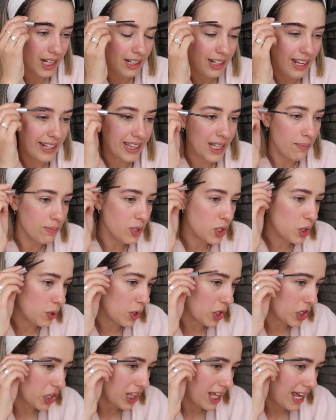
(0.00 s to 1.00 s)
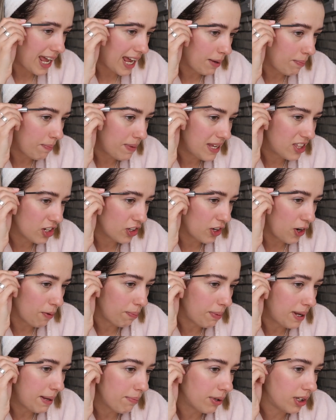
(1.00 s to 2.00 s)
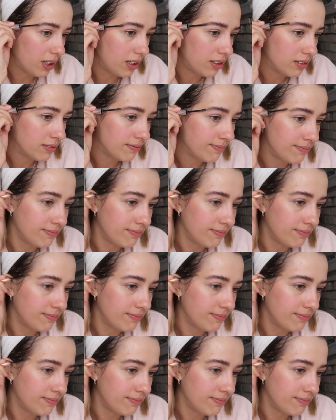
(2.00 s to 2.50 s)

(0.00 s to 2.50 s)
Let them do their thing, be their own people.